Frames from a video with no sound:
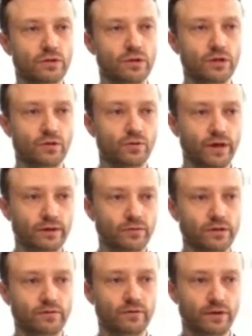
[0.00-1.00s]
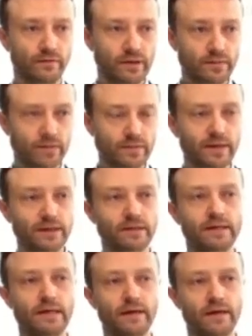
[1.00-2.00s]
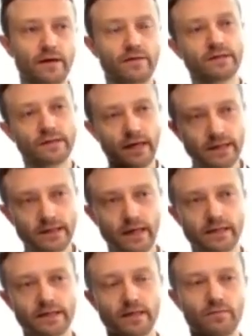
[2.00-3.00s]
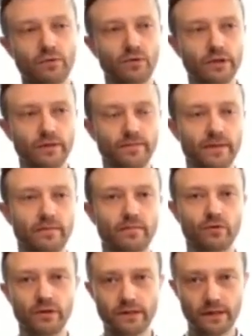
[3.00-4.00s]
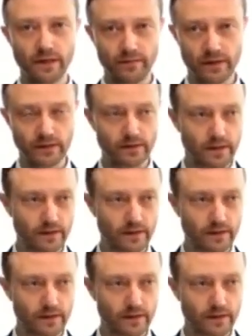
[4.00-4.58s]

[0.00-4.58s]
EU countries for investments. But this case has a broader significance